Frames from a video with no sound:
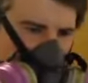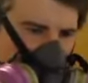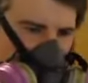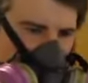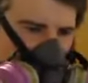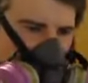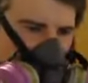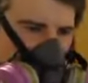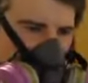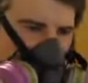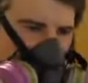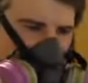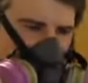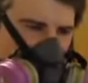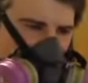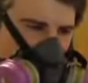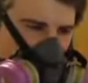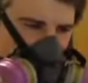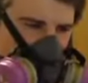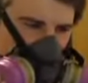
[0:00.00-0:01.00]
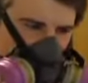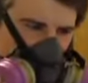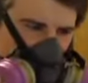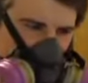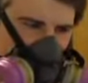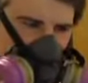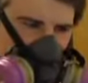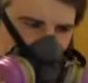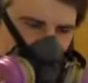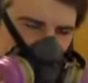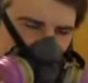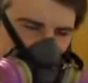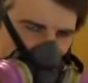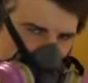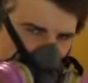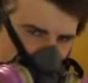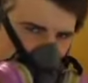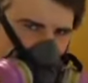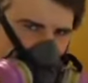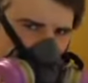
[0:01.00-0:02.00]
I'm not like the pecs are
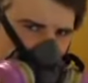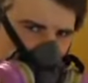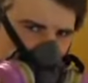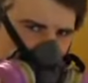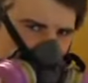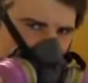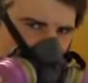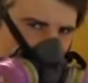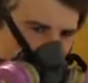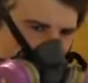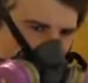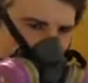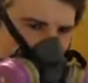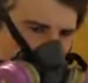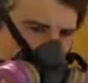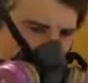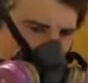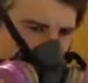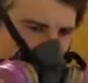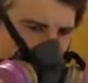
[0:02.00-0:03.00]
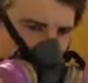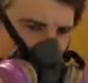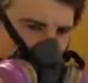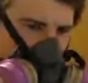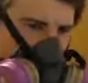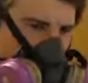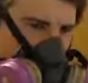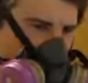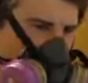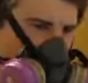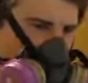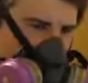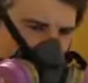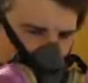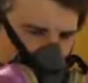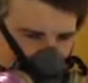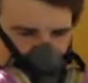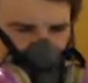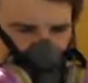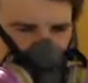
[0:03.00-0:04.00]
popping. Don't get me wrong,
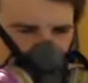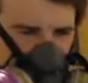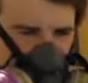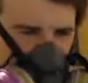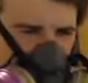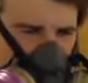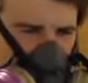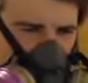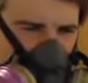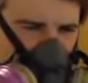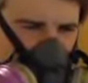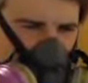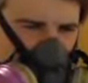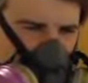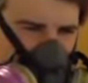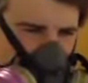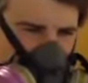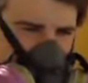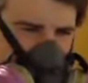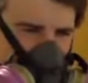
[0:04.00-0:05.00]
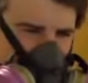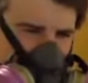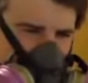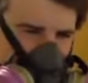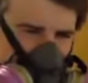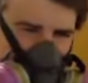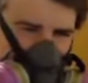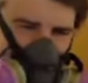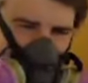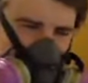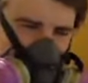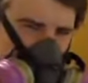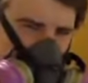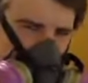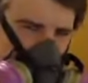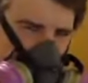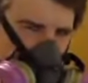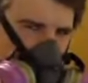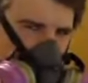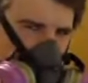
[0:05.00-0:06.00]
but I really don't care about Italy, and it's
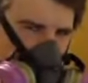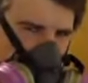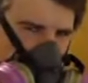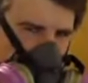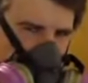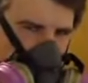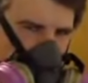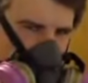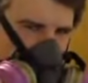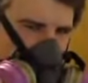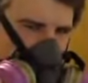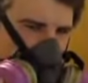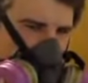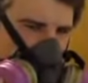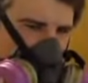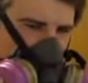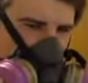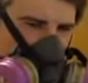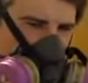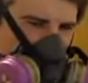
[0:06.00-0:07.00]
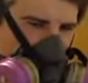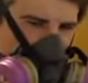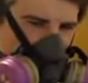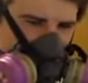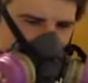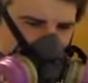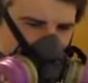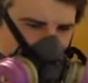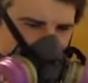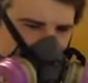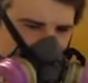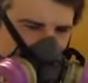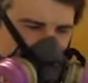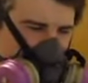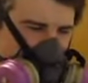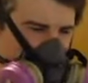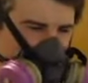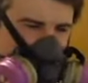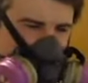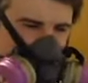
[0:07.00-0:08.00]
all about like Italian mobsters.
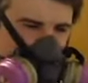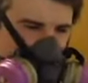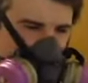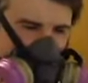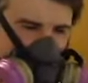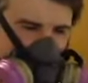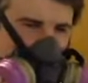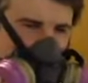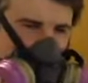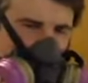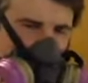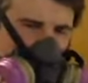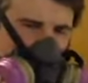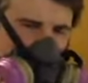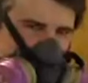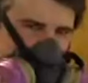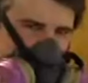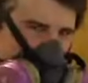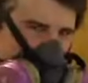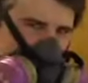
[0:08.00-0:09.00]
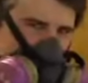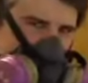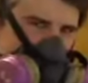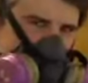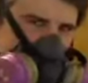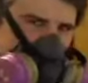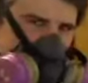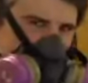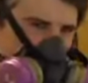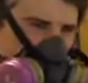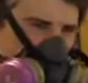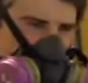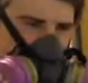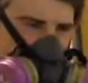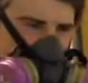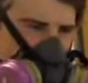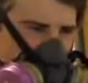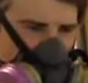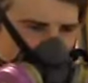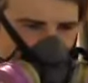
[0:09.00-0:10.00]
And I just don't care.
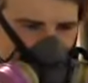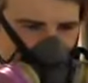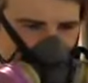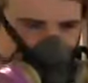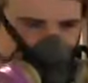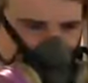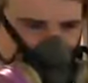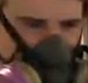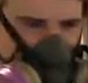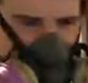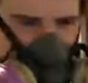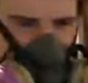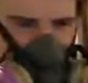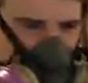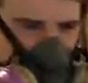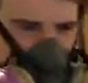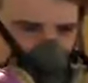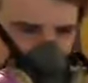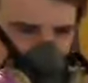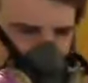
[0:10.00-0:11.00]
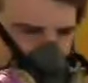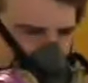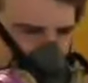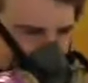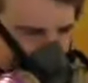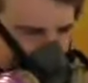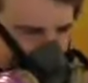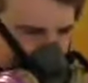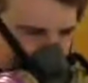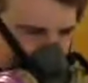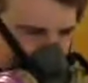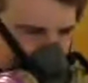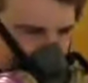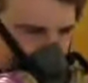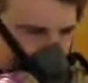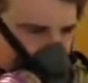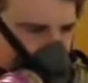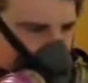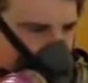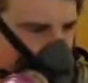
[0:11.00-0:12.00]
It's not.
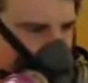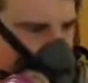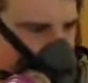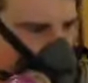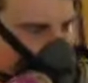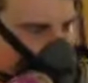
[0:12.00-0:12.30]
I don't know.